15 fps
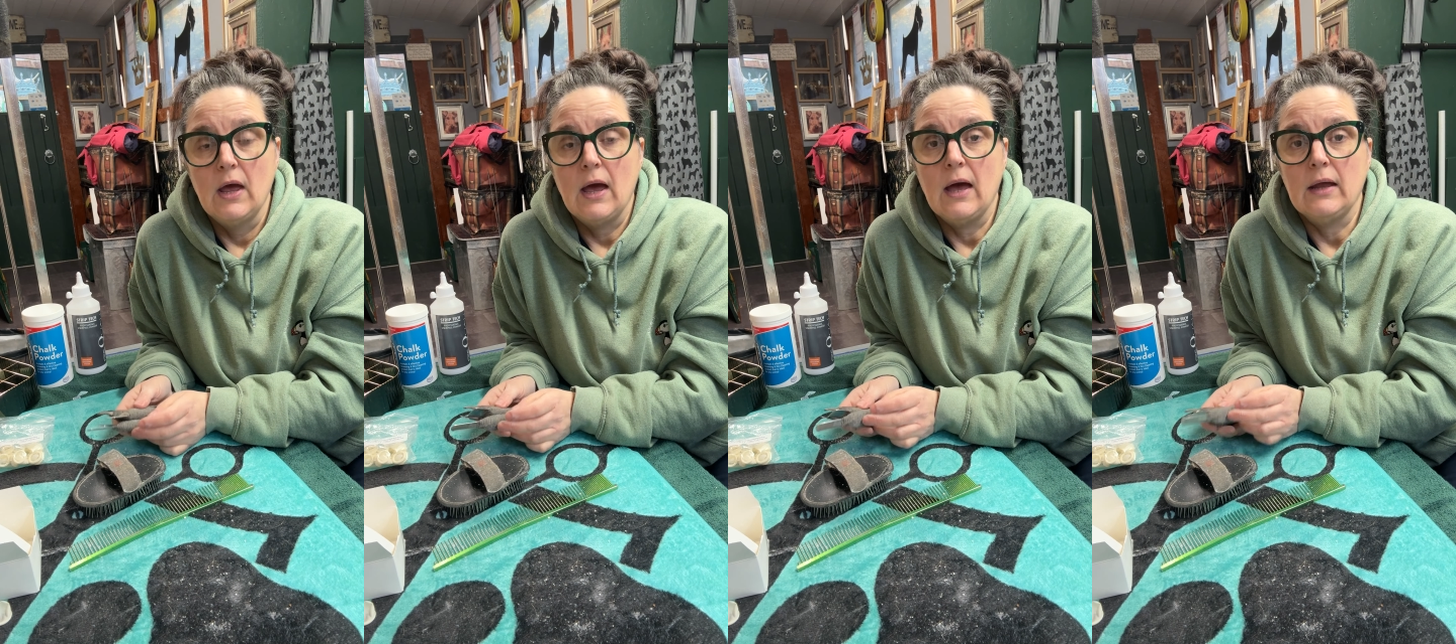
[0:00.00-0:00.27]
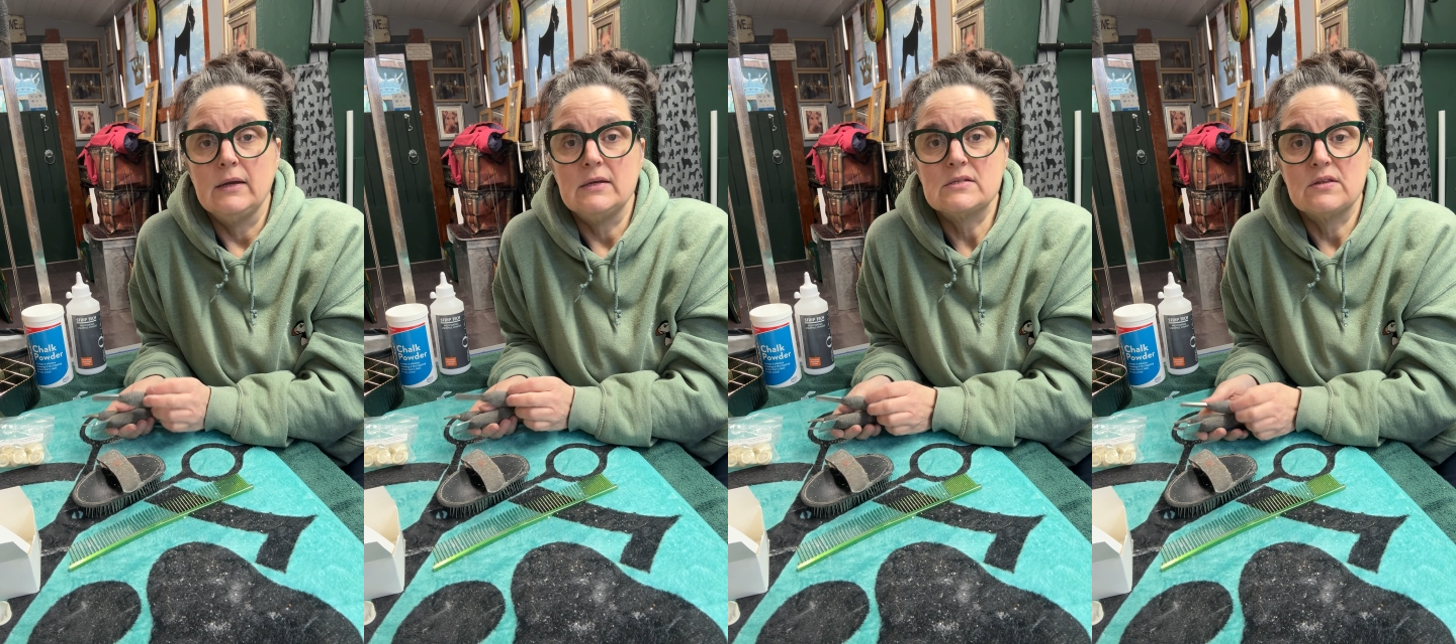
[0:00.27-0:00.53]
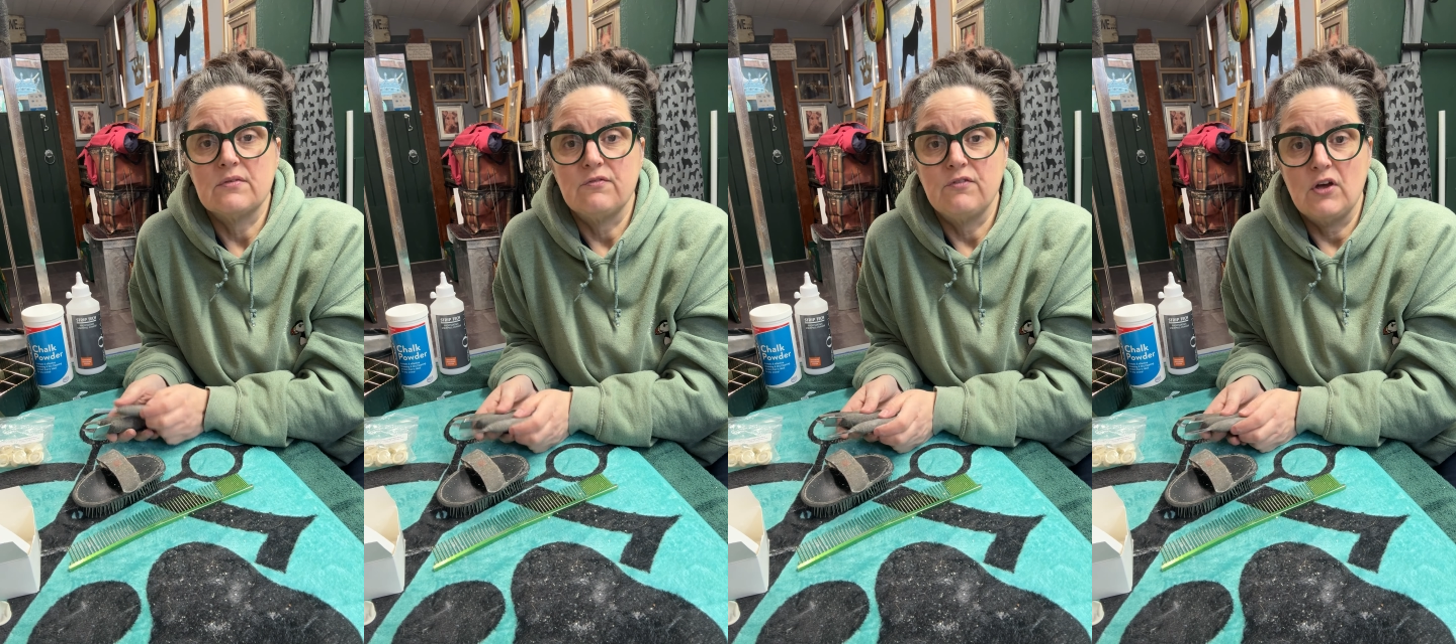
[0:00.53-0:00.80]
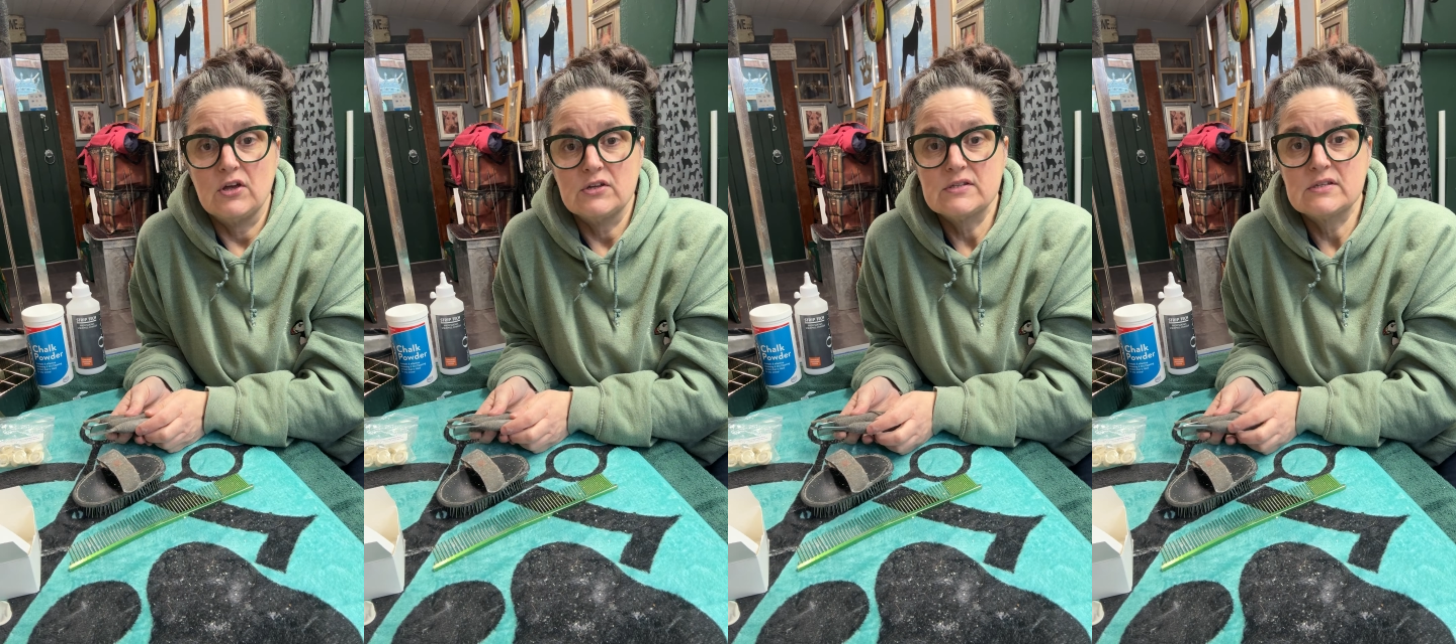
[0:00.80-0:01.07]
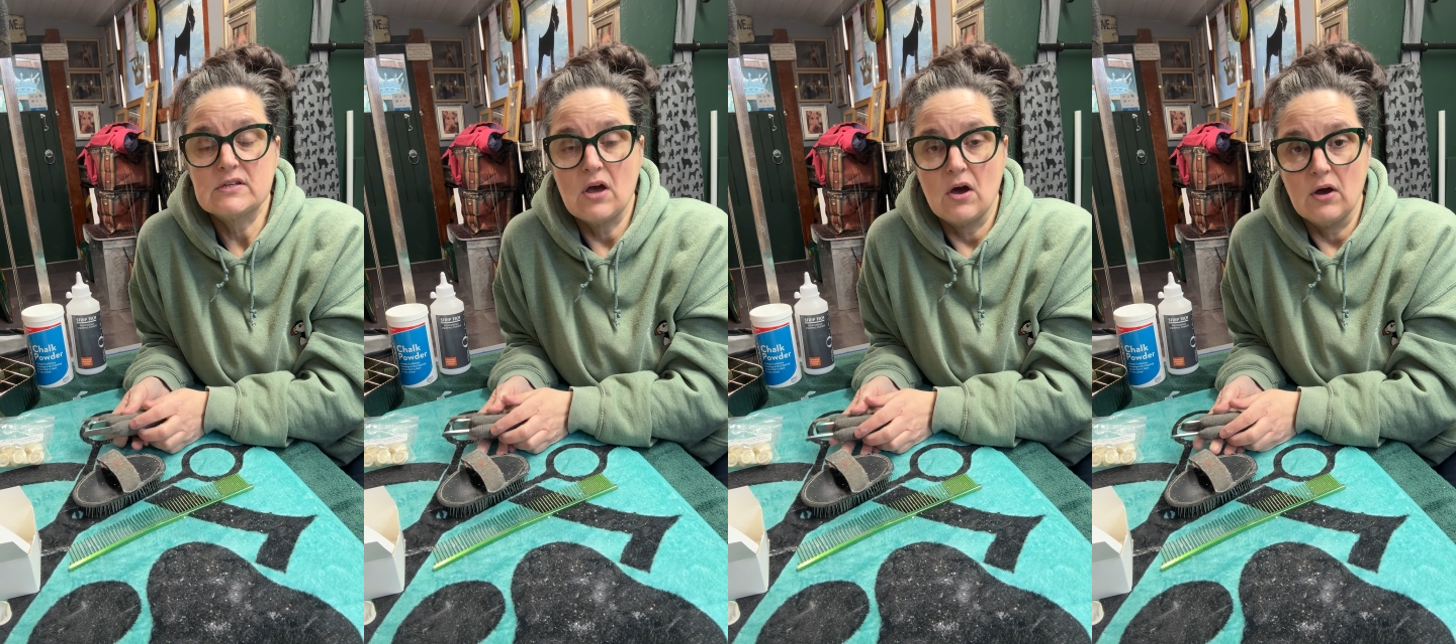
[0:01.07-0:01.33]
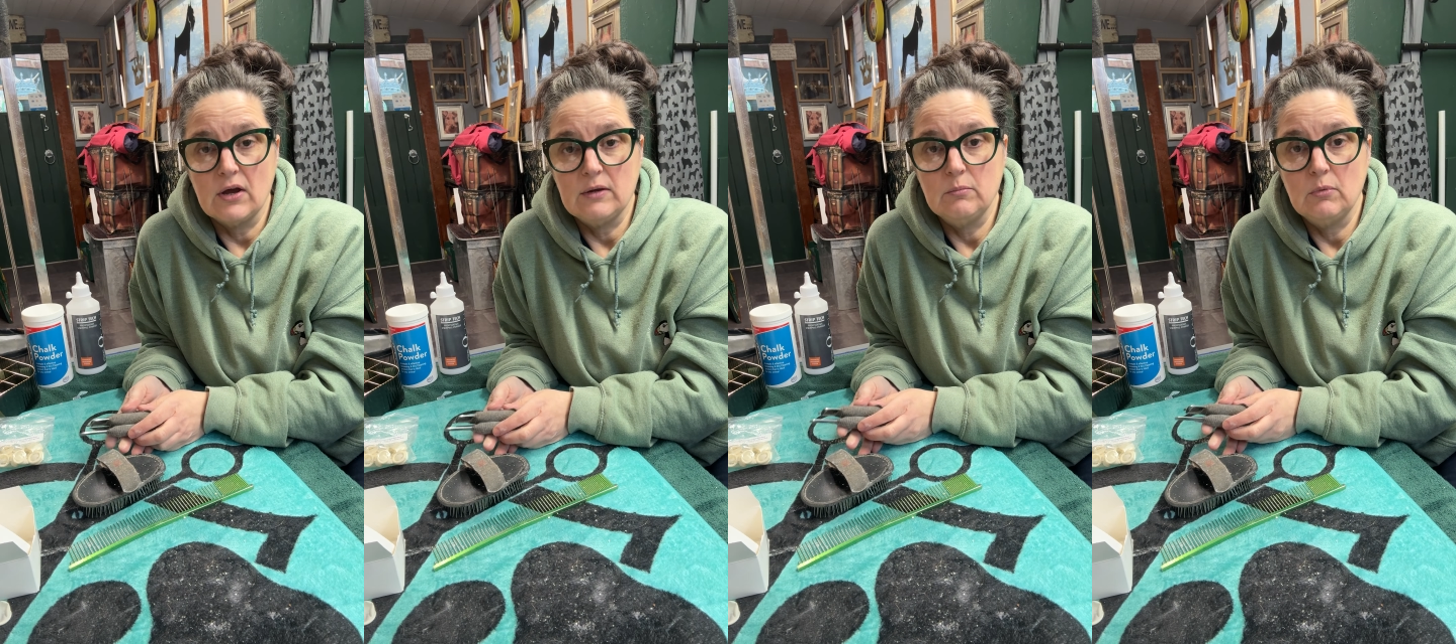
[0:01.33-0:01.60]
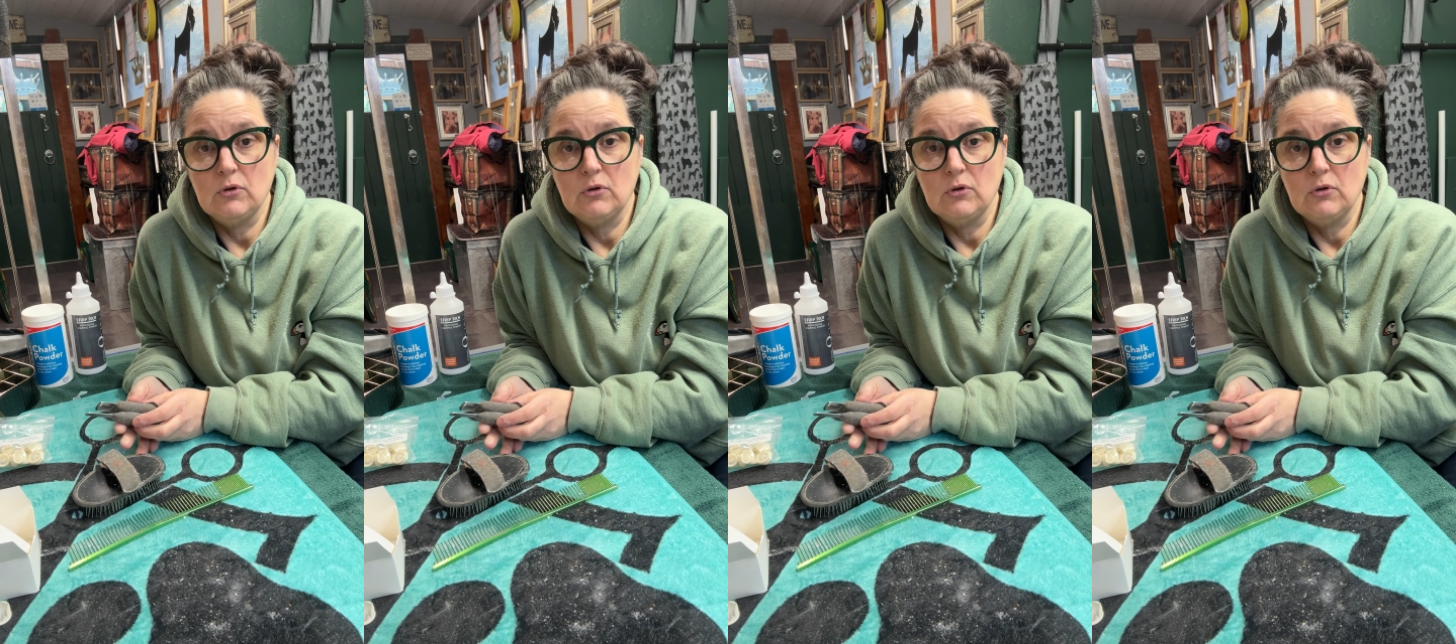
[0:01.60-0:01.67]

and it's the first time